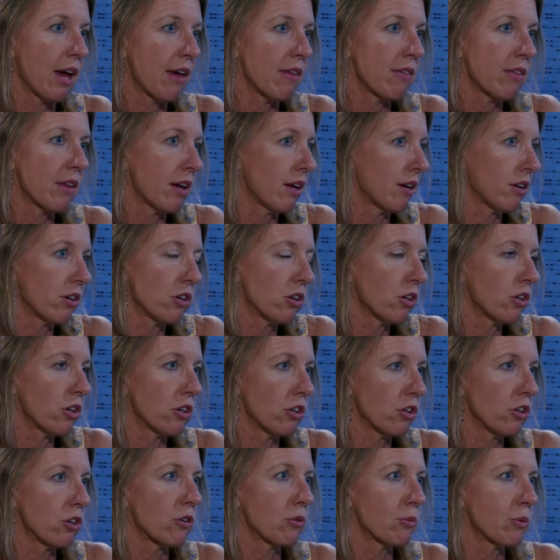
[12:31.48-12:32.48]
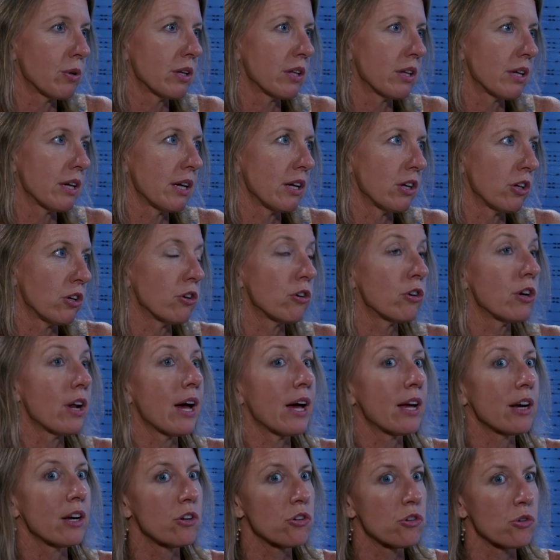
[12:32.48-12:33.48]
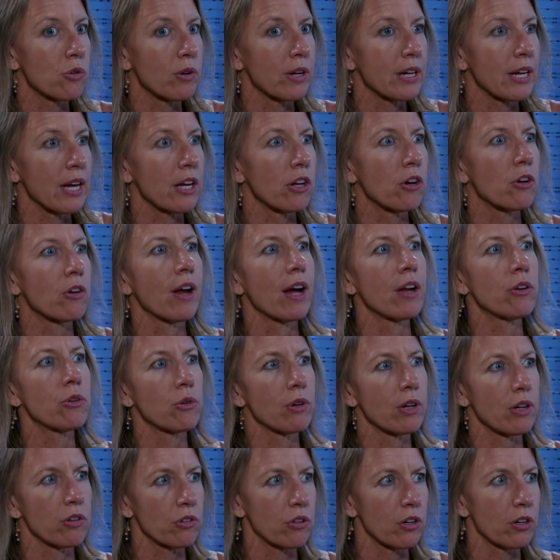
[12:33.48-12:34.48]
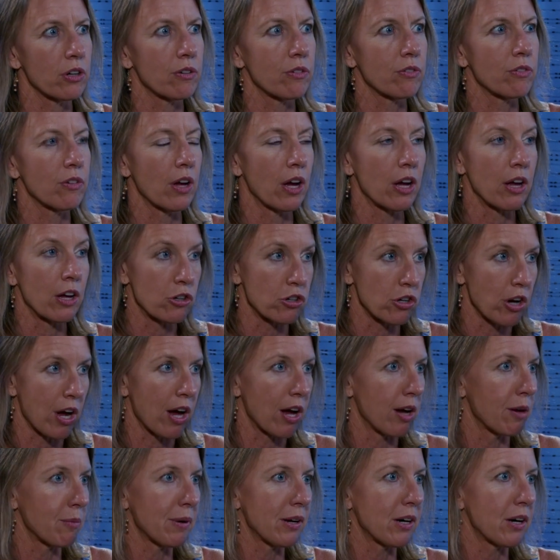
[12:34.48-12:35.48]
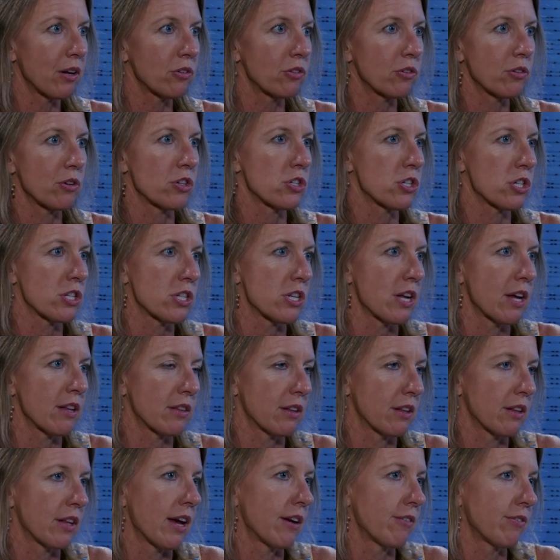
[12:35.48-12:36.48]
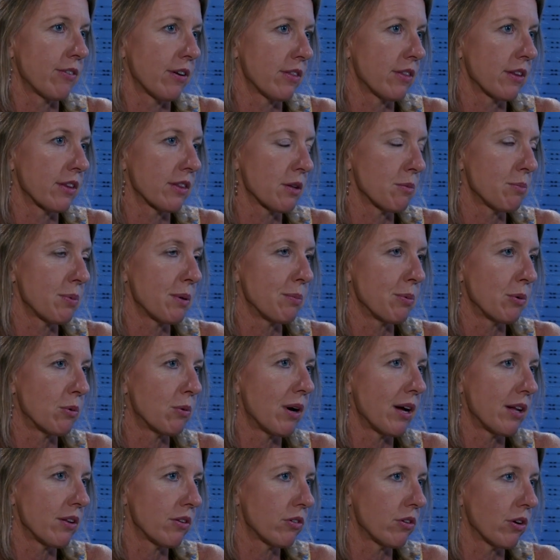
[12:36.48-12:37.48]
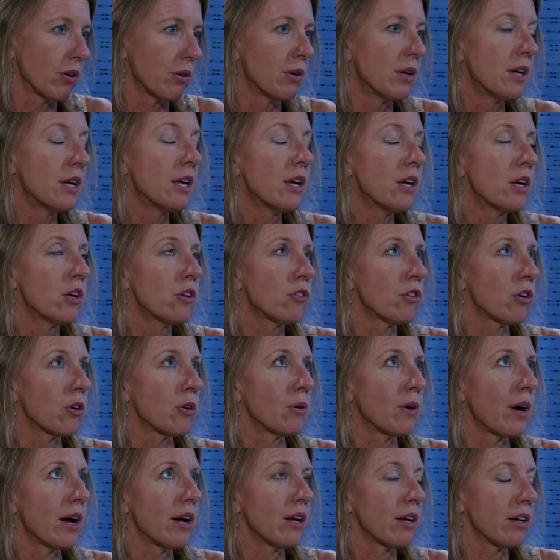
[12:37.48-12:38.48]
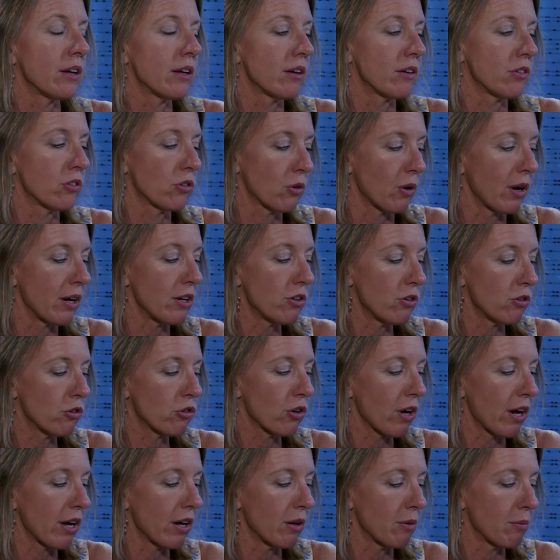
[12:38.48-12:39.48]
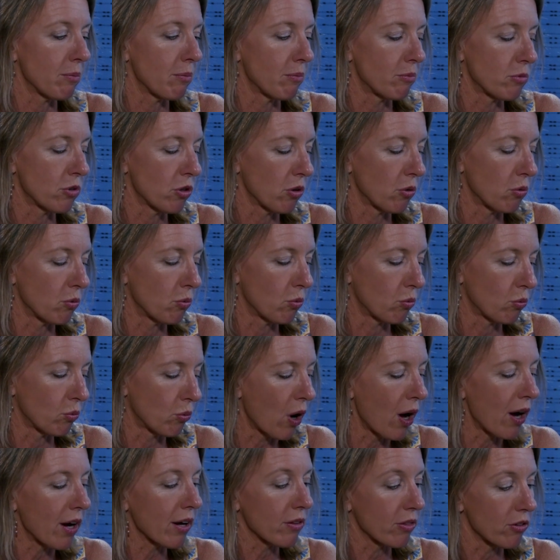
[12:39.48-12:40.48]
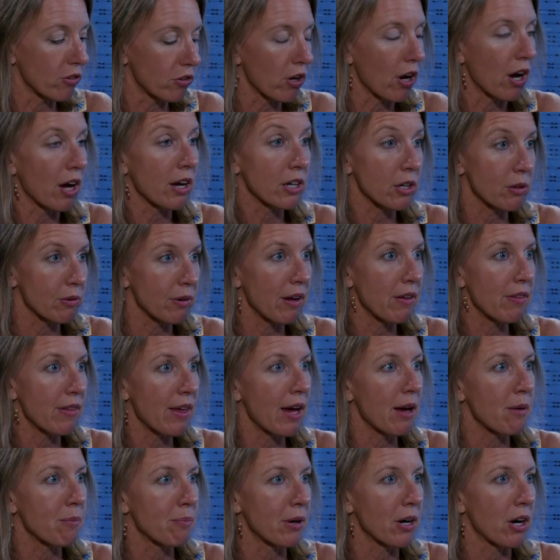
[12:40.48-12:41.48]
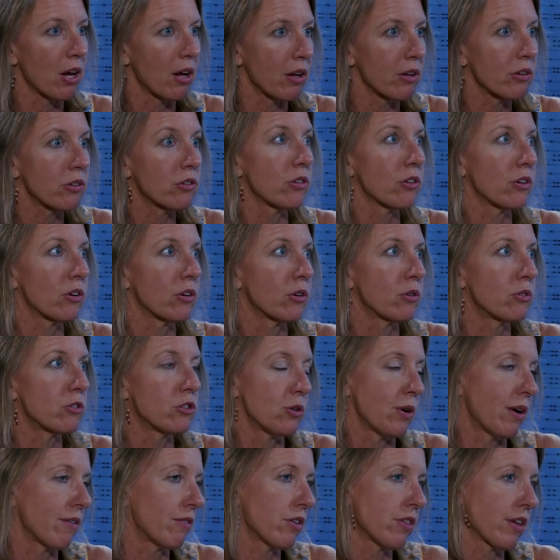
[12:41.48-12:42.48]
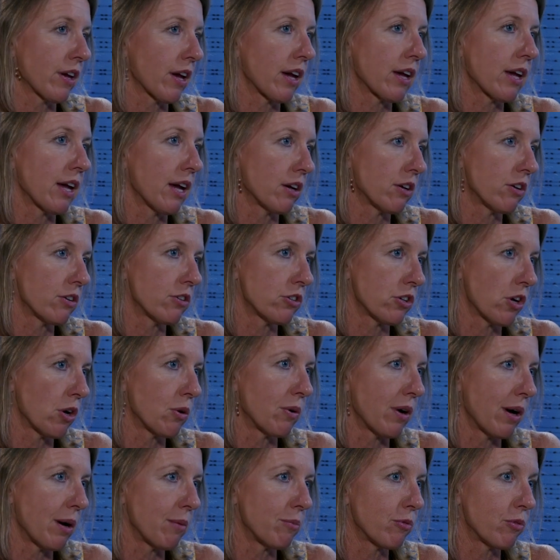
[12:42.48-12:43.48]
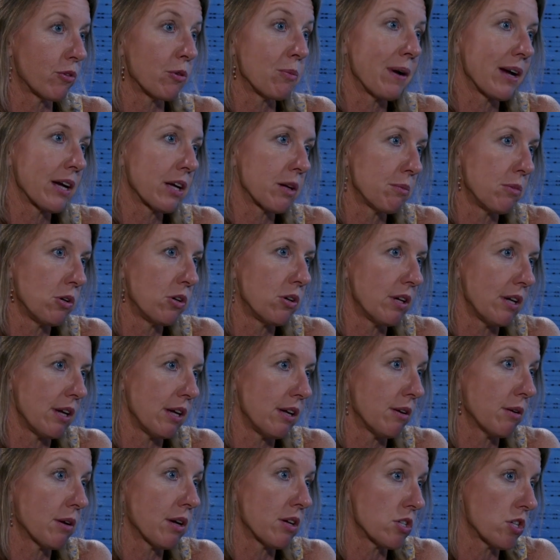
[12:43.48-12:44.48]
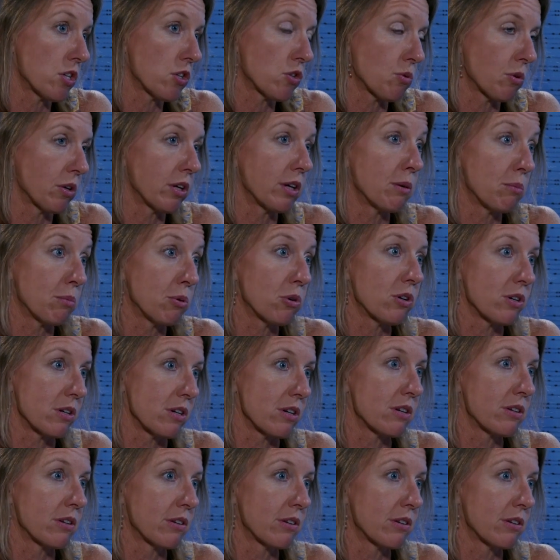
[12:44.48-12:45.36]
And then you're not enjoying it. You're not doing as good a job. And also it's just not the life I think that people want. So I do try to walk the talk around that, but also do everything I can to show up for my community, because it's really important.